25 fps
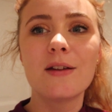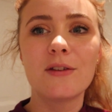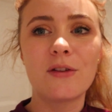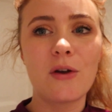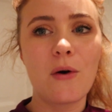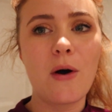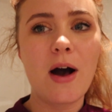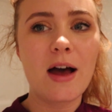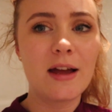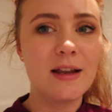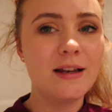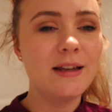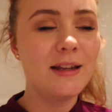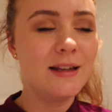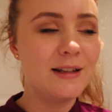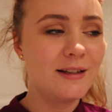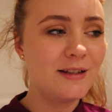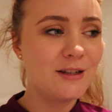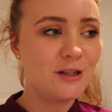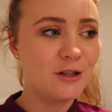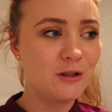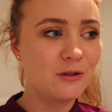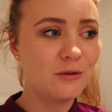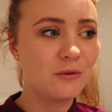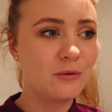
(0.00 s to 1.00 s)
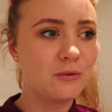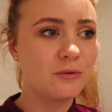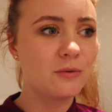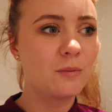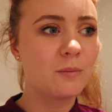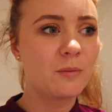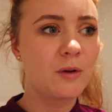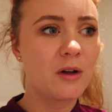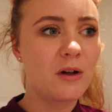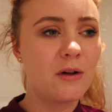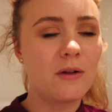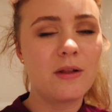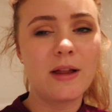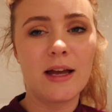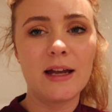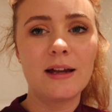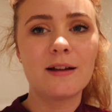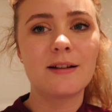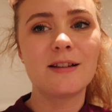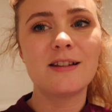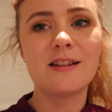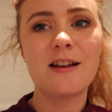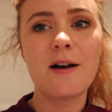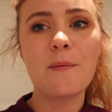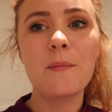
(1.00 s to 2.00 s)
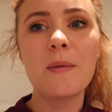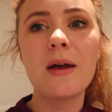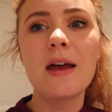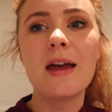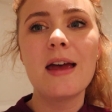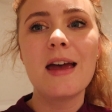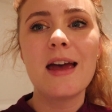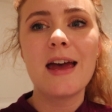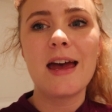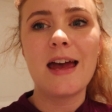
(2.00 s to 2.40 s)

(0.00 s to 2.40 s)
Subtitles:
So I need to collect some,